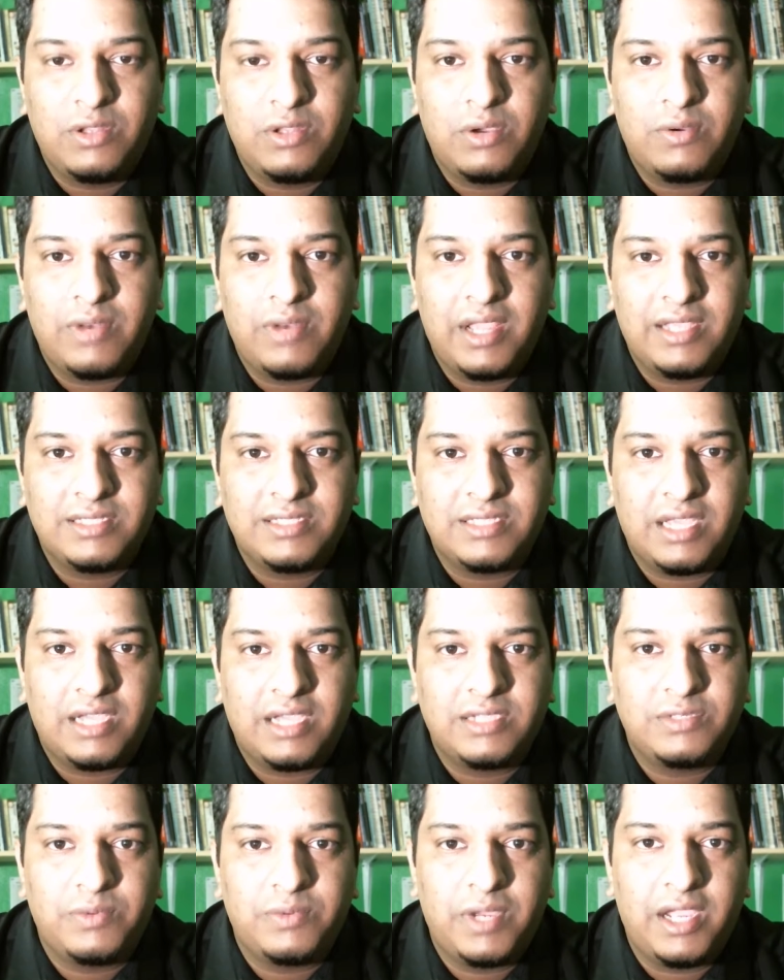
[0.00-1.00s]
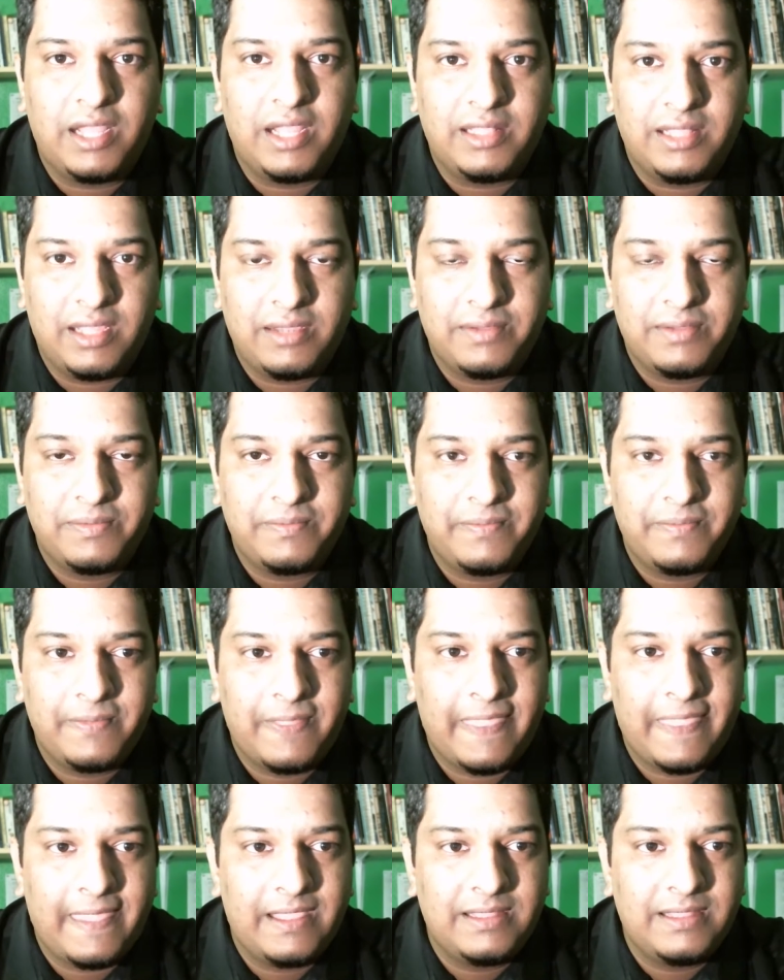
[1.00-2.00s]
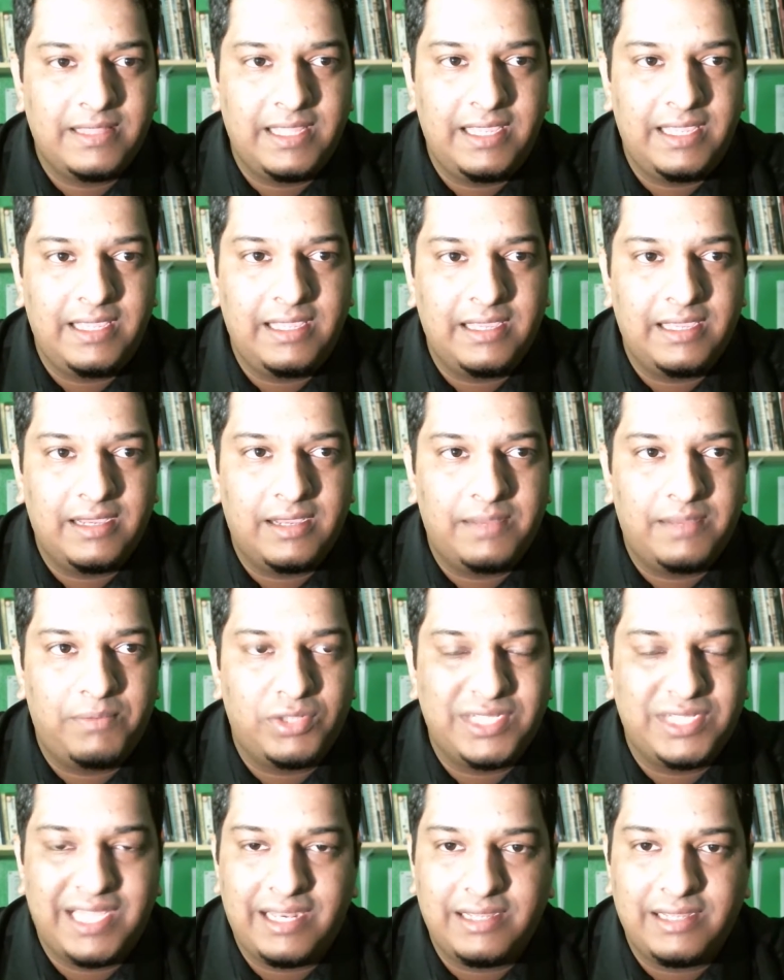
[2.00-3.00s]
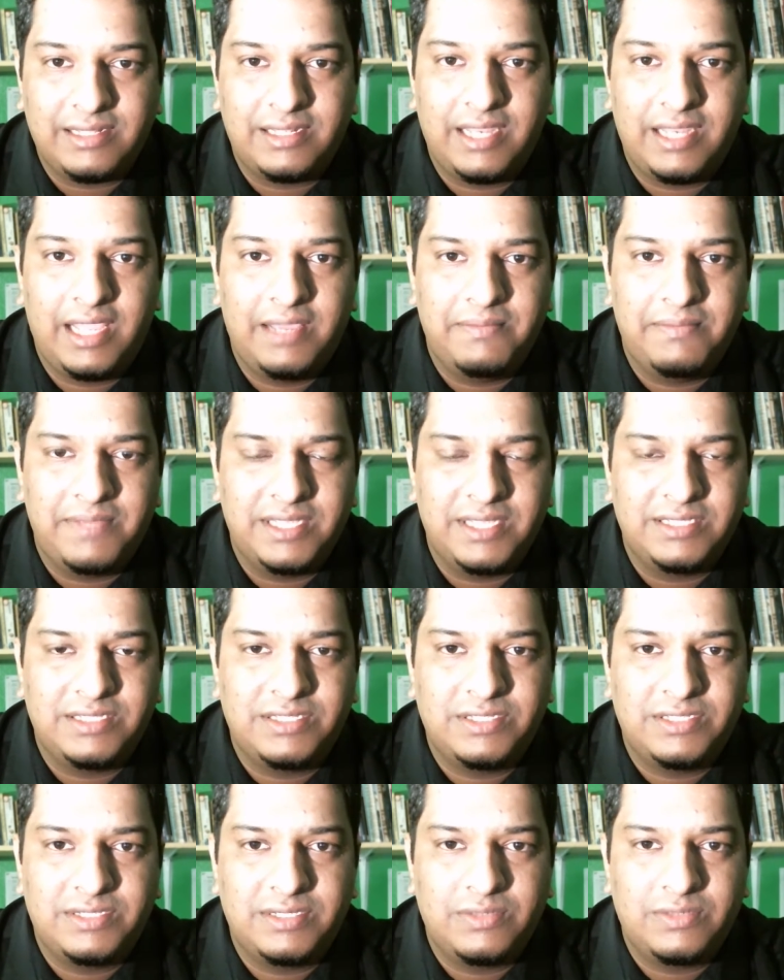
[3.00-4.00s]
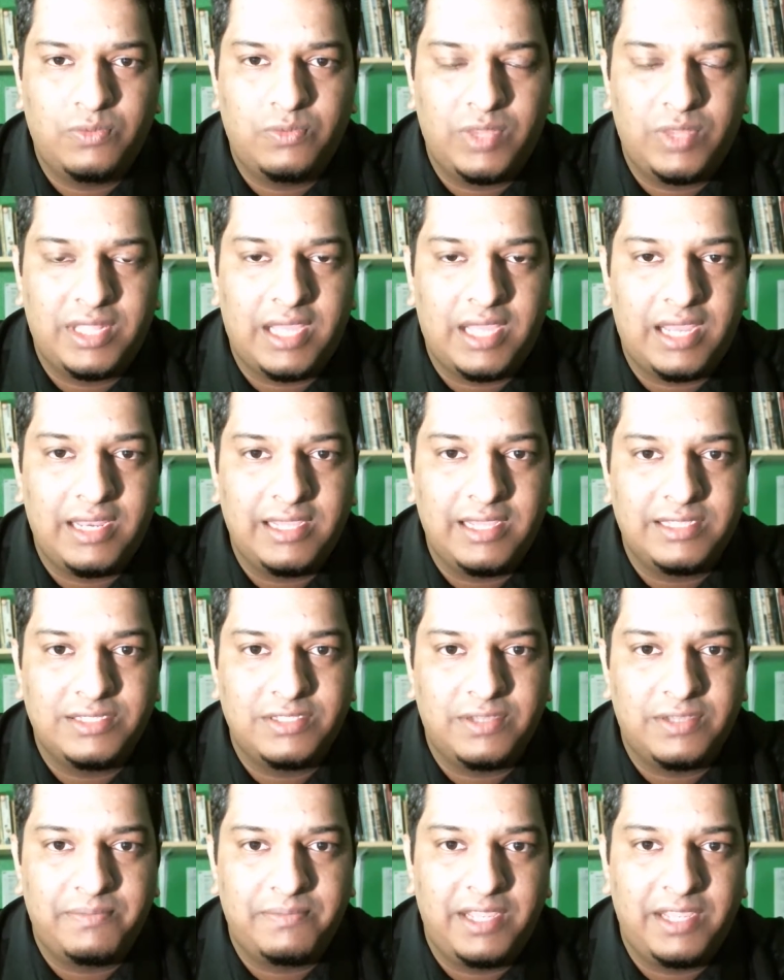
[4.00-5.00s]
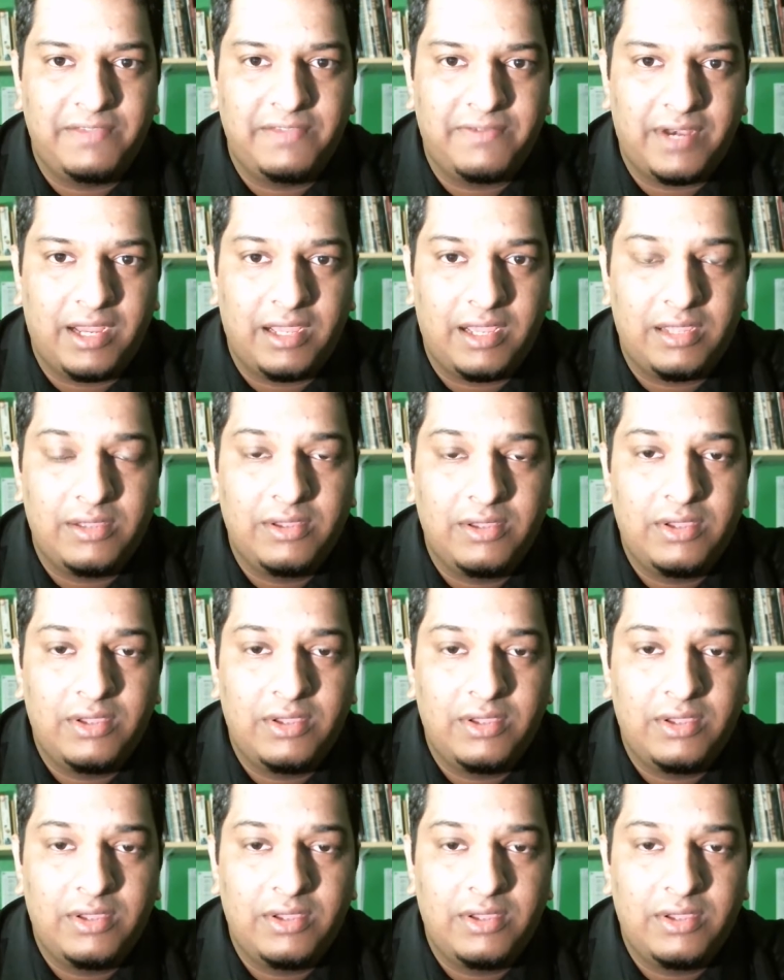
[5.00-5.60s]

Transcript: known as ashwagandha. The botanical name is Vutania somnifera.